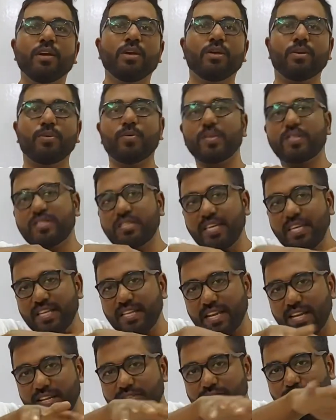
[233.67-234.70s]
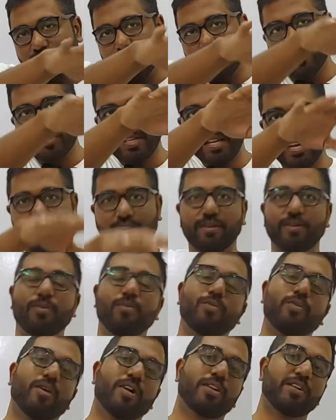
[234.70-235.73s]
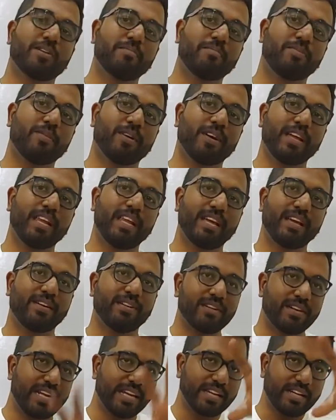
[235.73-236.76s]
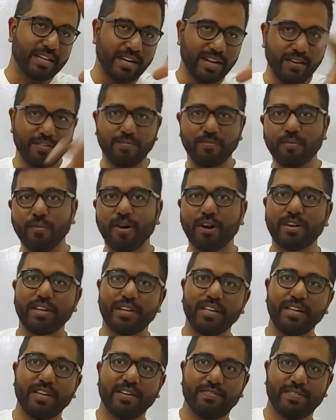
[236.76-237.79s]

you would see that it's almost like, you know, water boiling or like kind of watery